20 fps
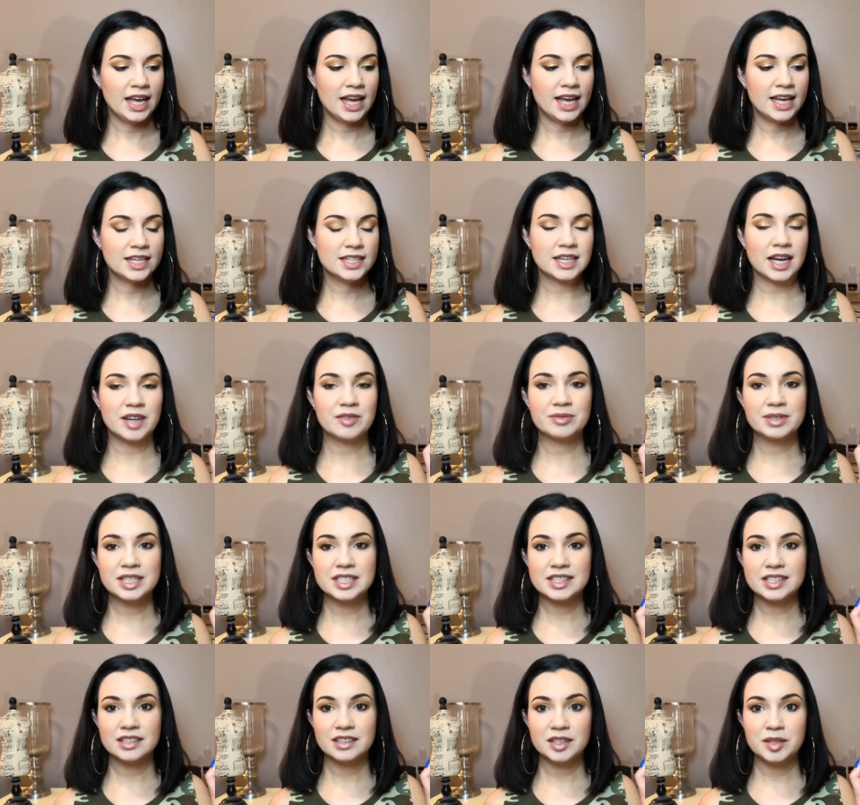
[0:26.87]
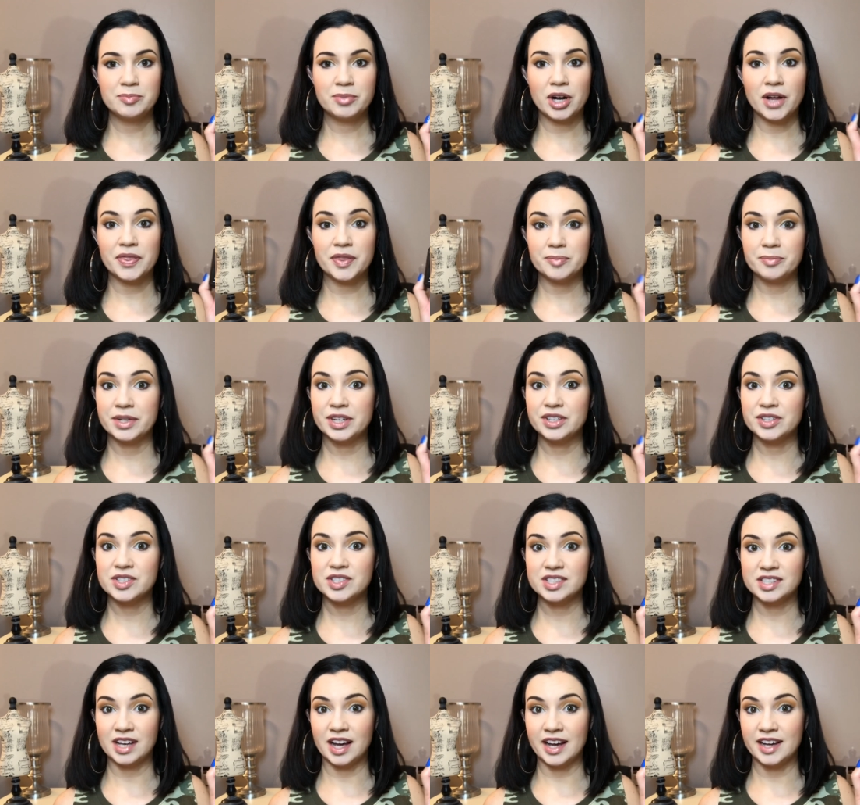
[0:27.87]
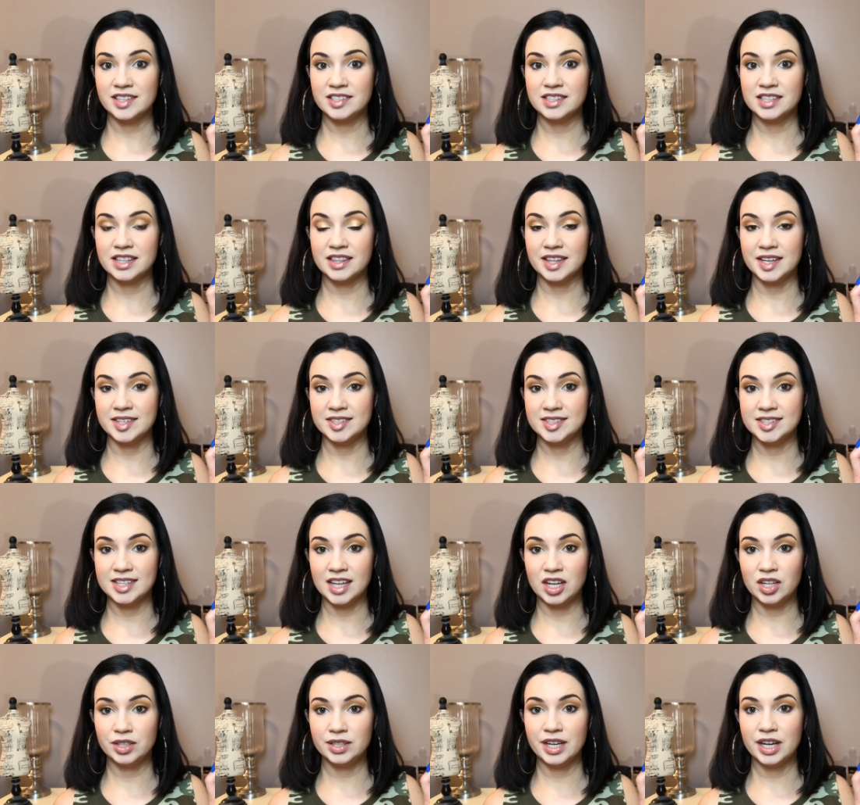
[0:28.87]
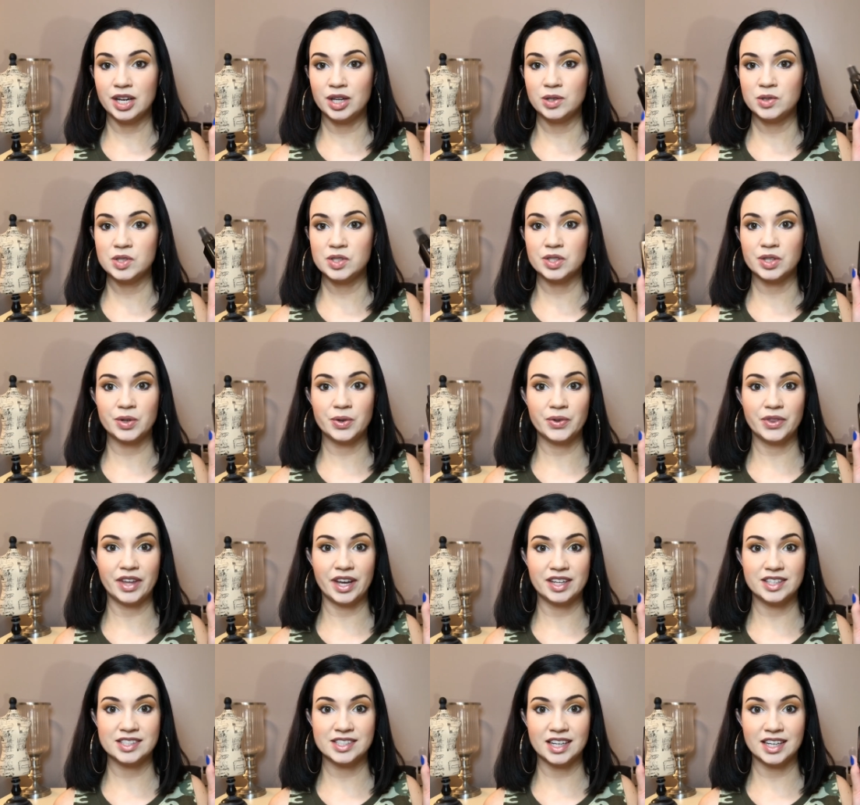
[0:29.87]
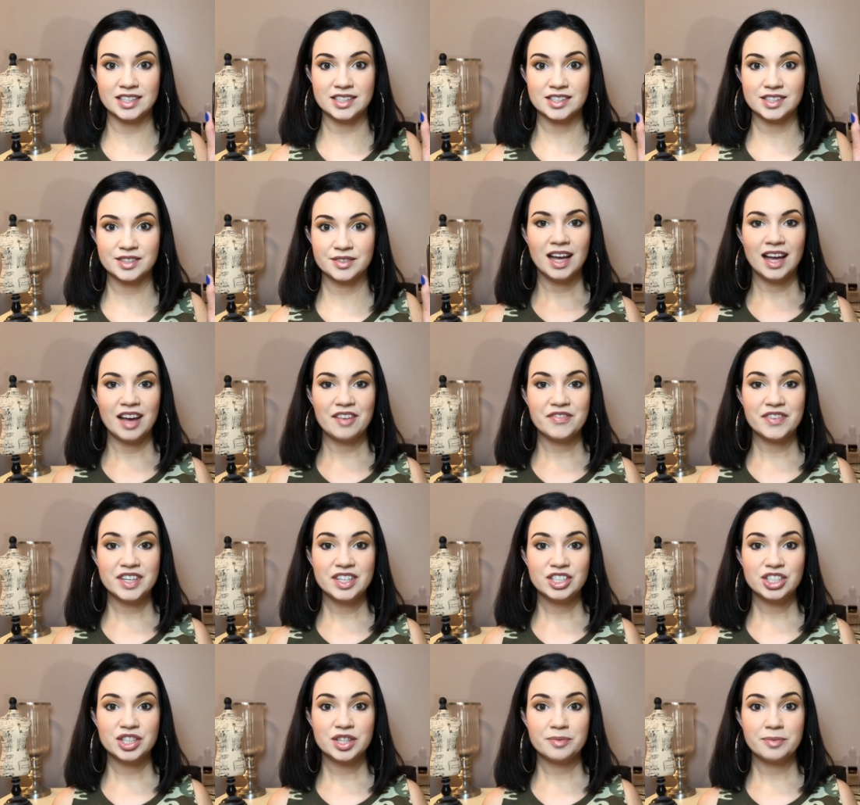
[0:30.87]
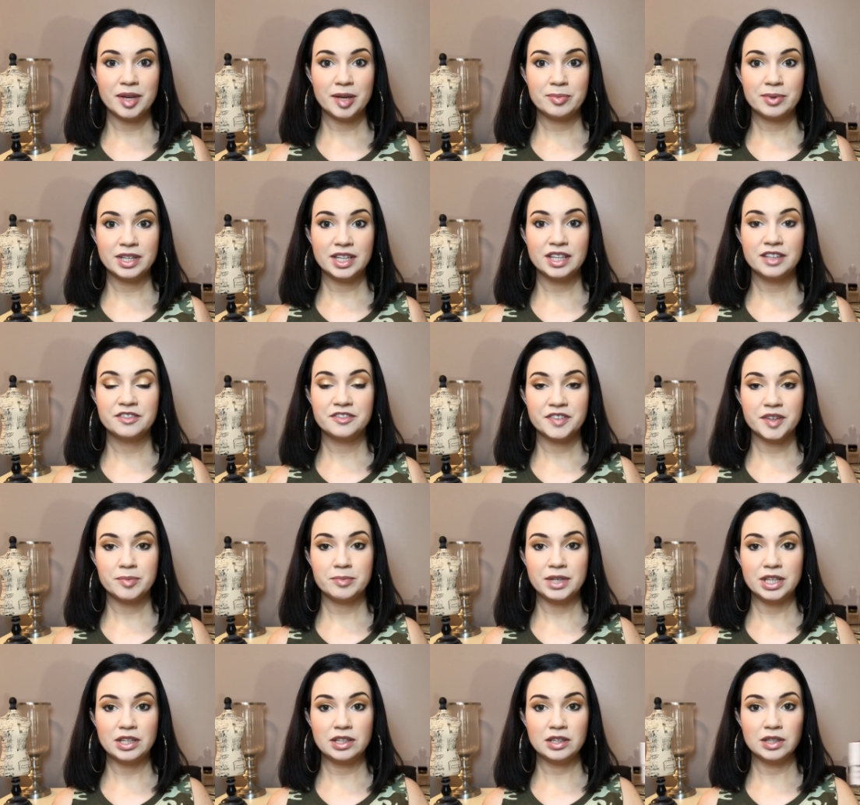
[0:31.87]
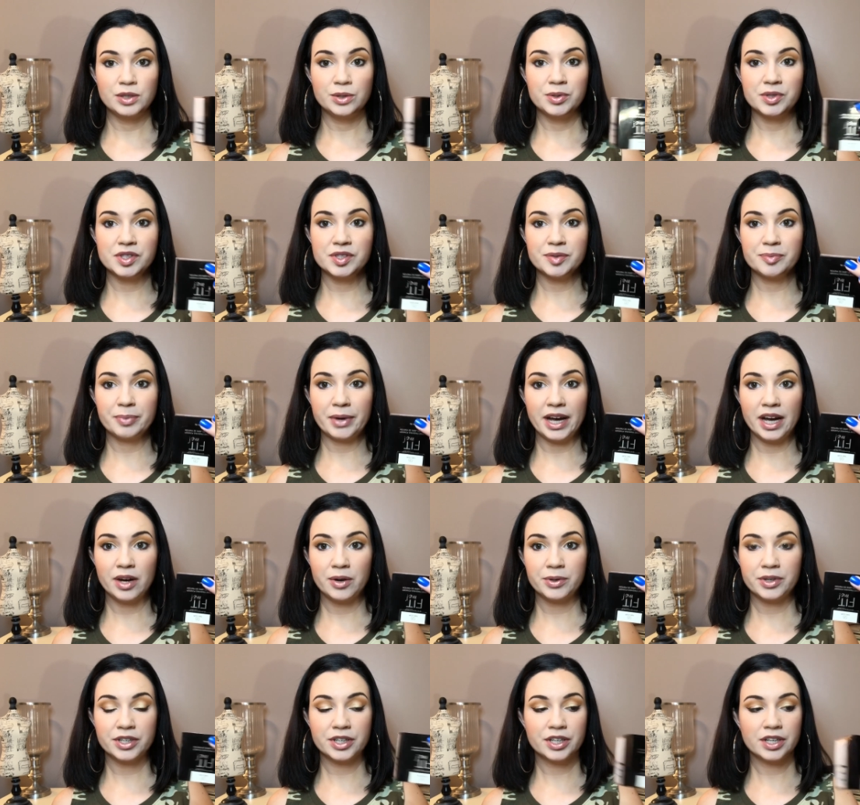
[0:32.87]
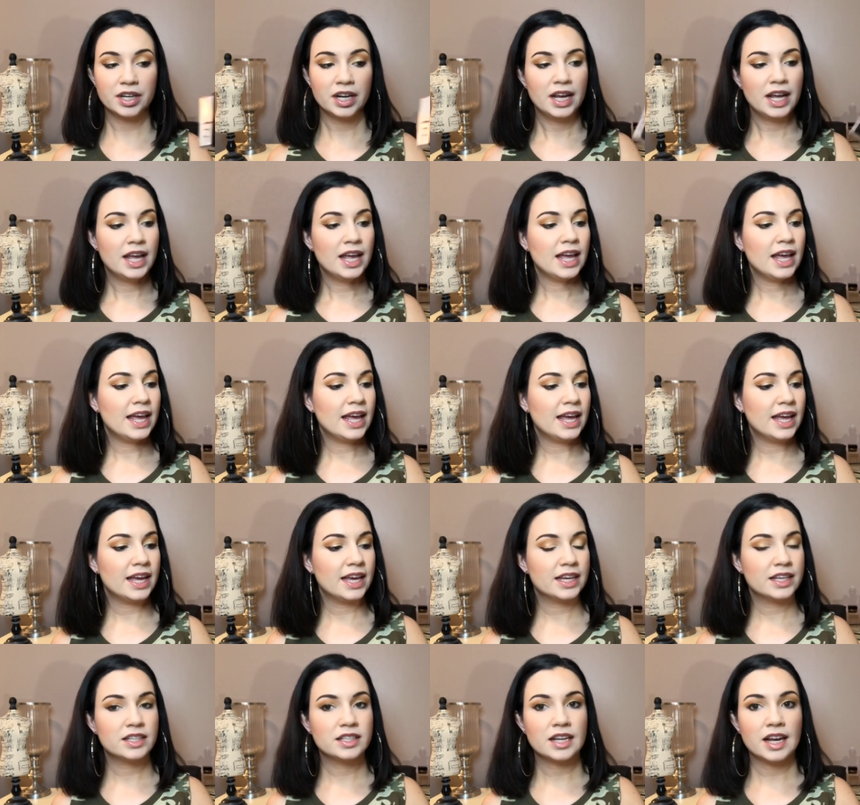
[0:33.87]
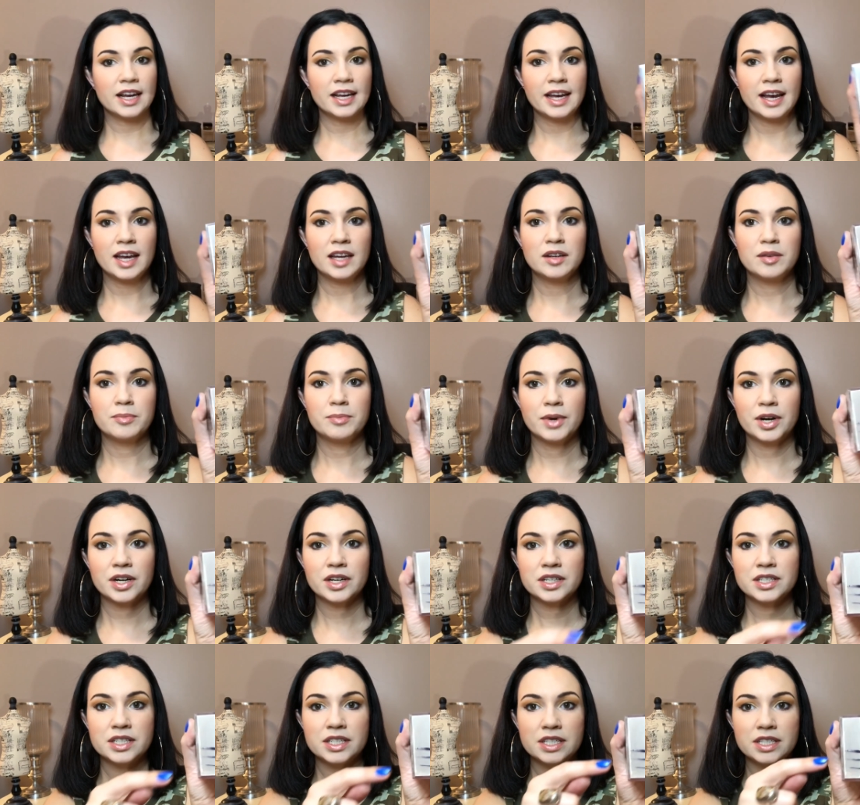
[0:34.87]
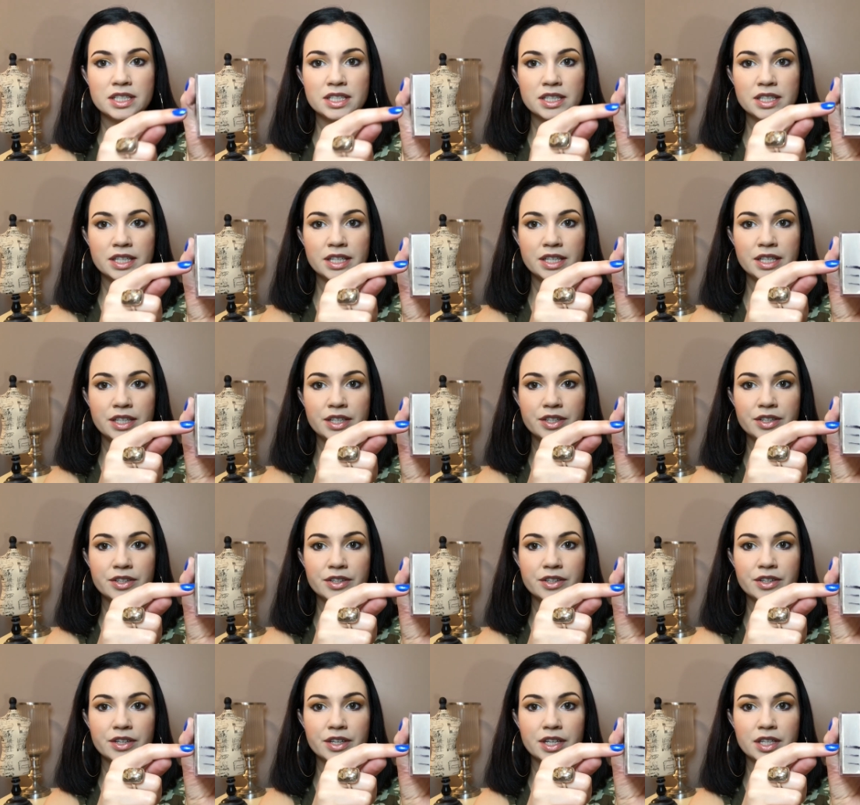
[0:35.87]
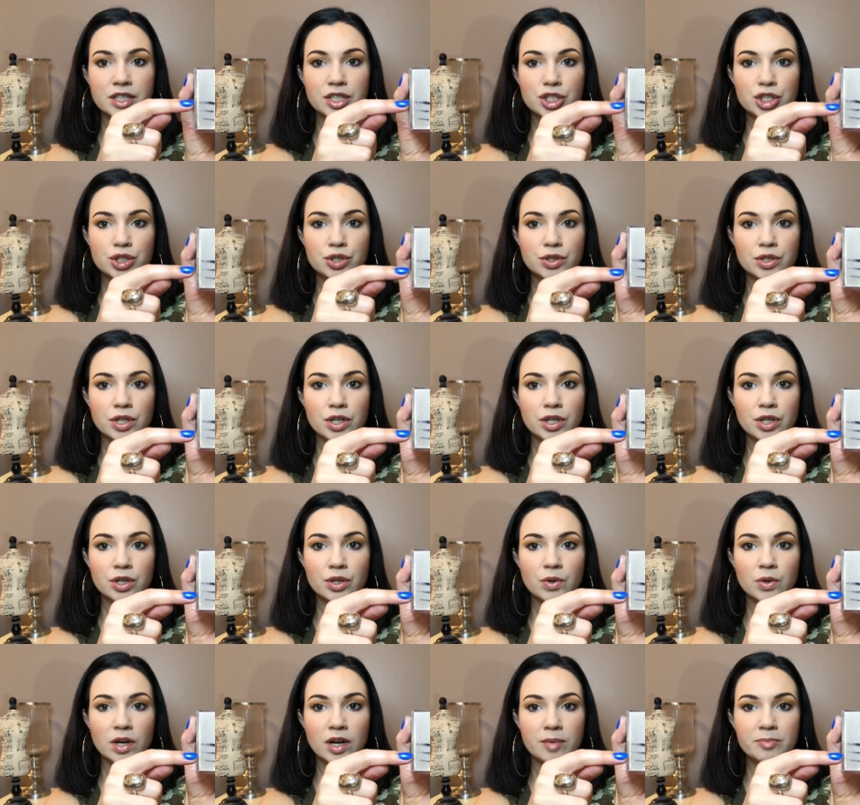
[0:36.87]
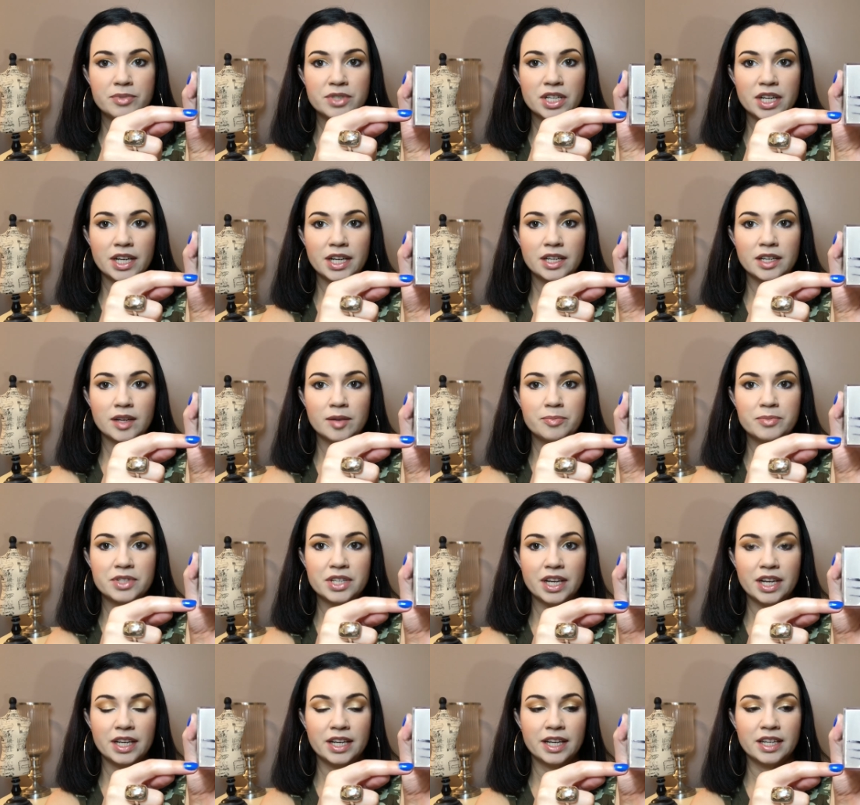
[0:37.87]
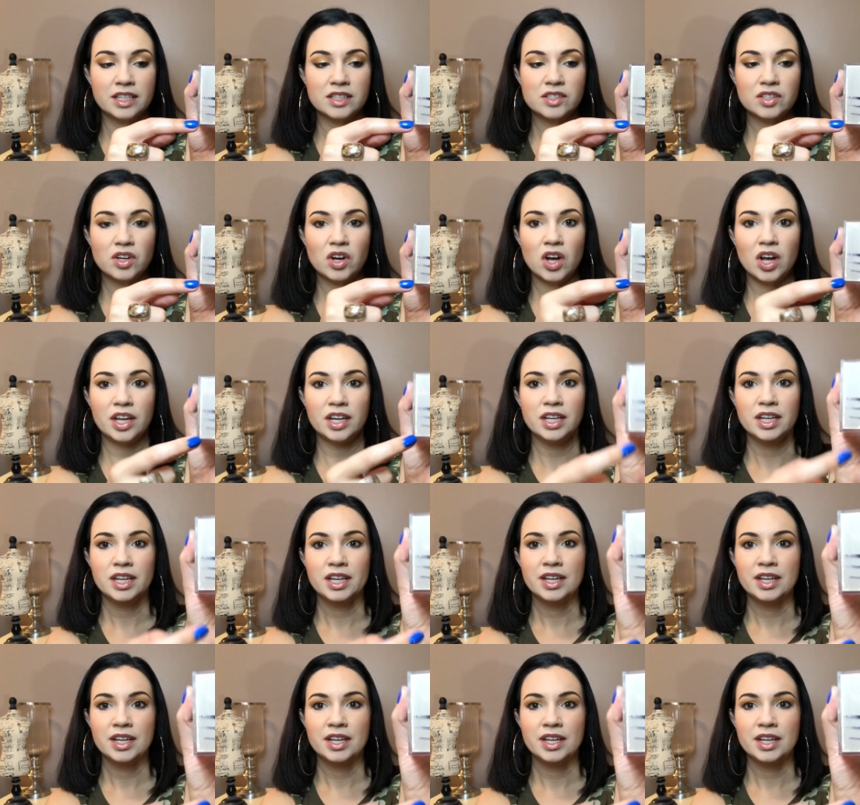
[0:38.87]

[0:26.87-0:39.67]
And I recently bought the bigger size that they sell now, so that is nice. I finished the Maybelline Fit Me Loose Powder, and I had marked it here, intro, update, update, and it's gone.